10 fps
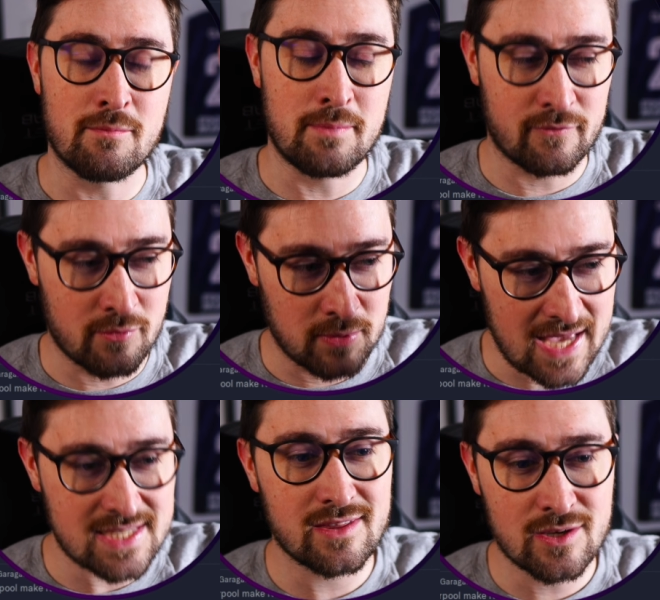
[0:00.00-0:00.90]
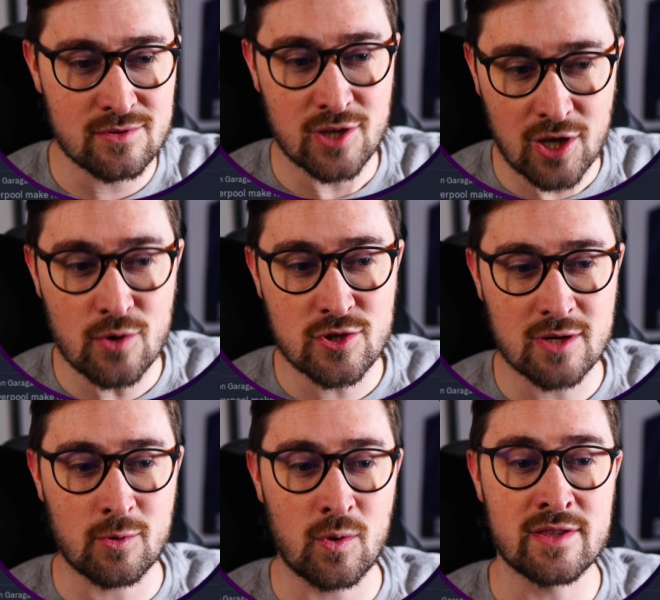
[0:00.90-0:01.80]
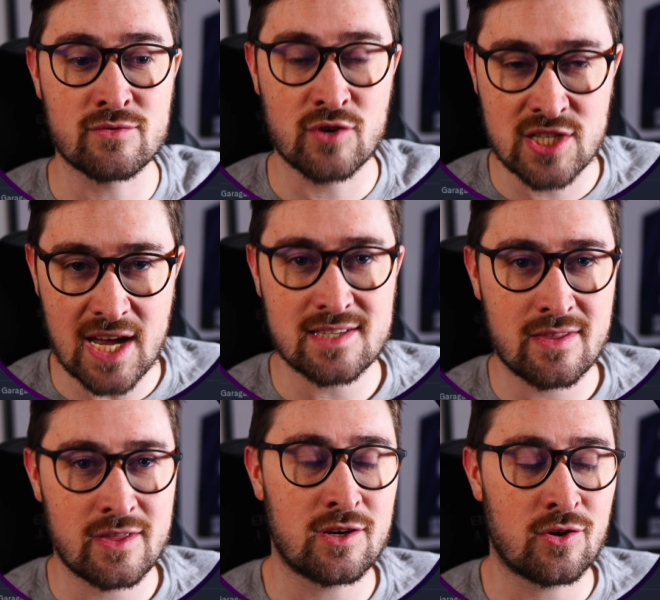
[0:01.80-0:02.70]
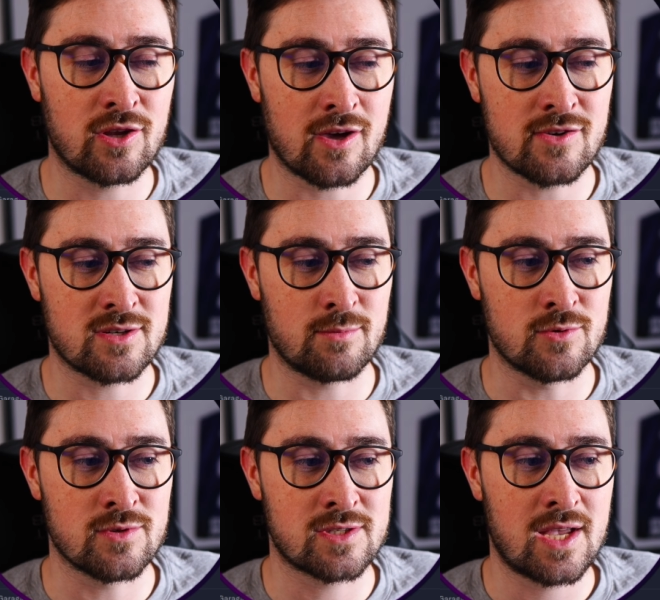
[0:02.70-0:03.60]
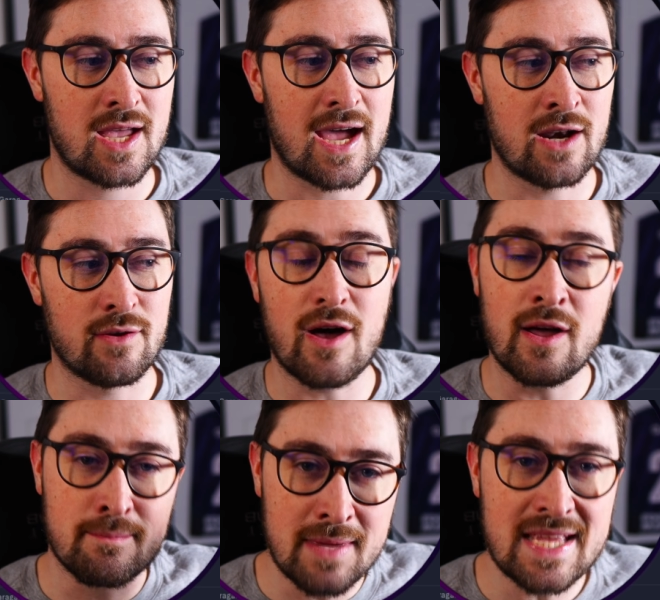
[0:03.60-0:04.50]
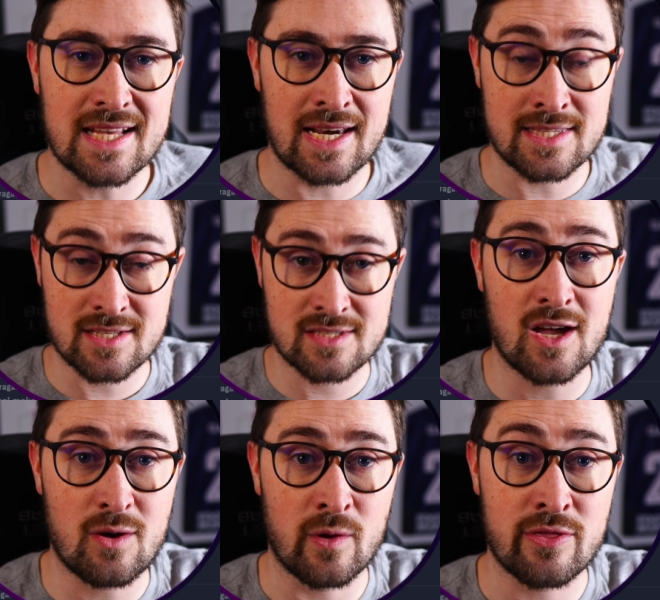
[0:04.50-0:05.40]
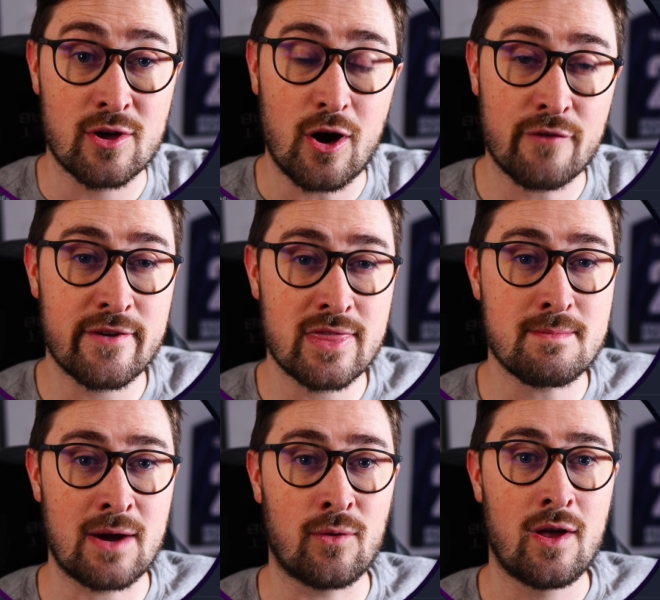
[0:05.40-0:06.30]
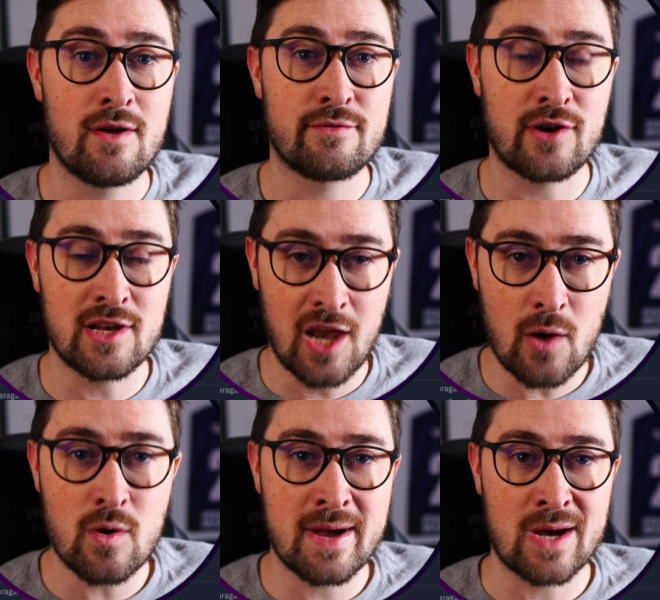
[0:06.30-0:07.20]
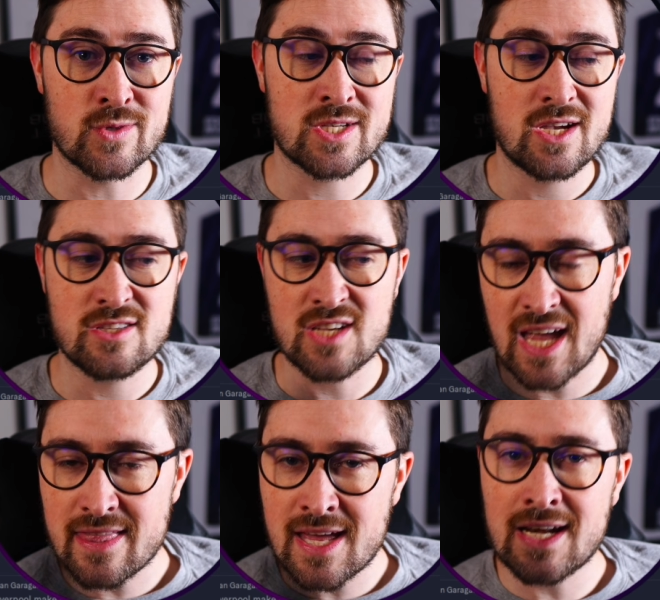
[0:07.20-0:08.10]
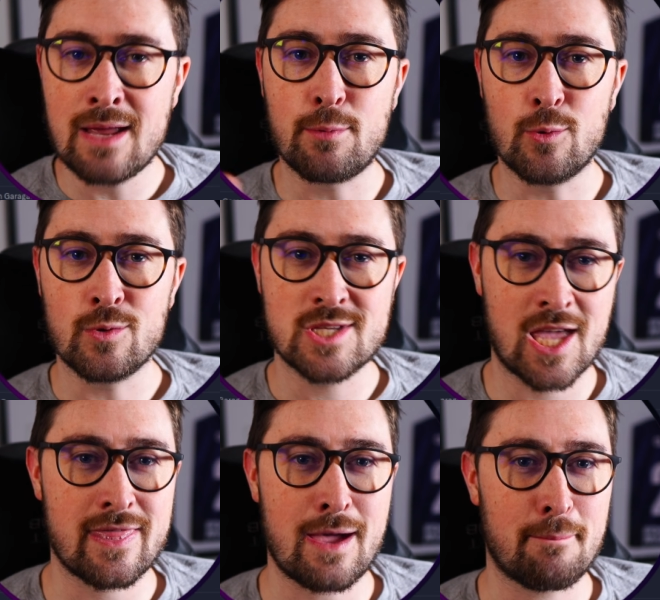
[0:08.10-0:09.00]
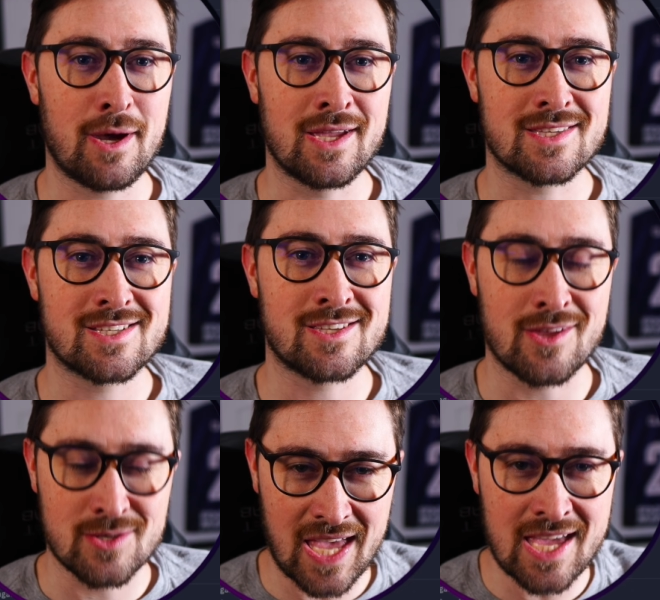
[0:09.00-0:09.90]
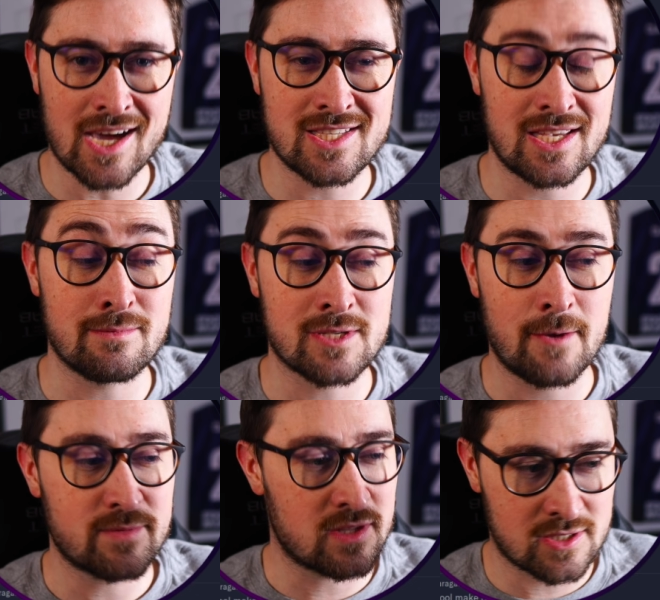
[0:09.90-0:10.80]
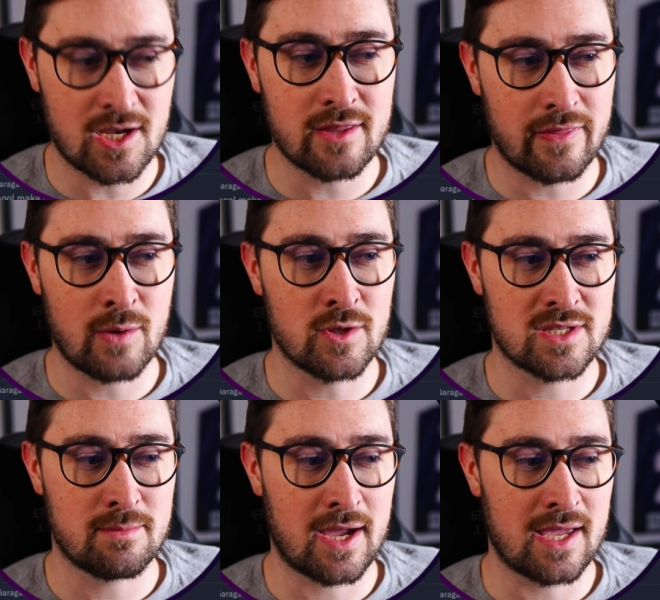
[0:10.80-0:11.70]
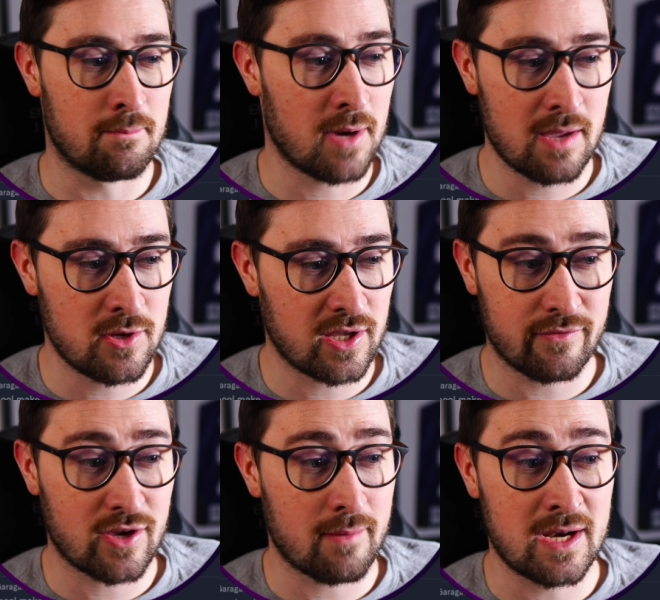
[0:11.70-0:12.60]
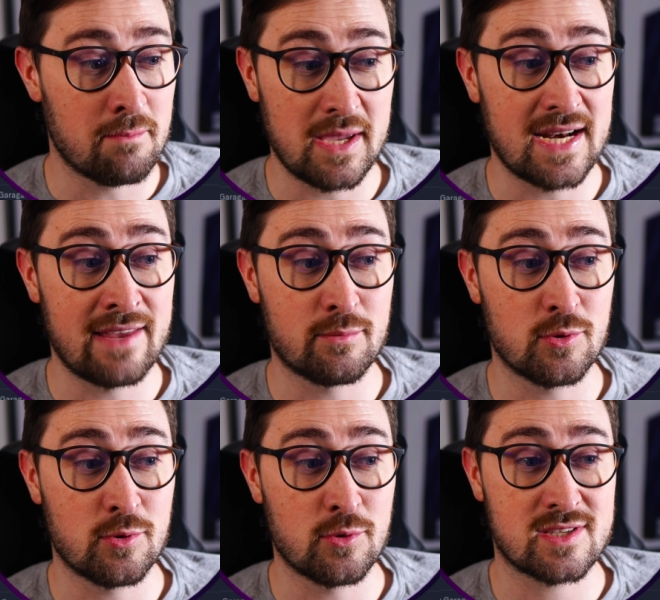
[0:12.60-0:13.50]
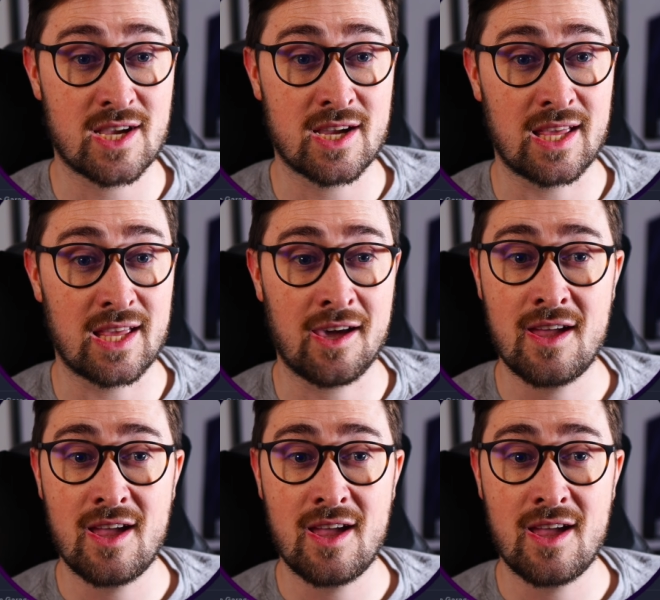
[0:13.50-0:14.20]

from getting those negotiable ones, rejecting the non-negotiables, and immediately, to start with, offering them out for a low amount to get that nibble, to get that bite, so those AI teams decide that they want to buy him. Bayern Munich have come in and beat Liverpool to the signing here.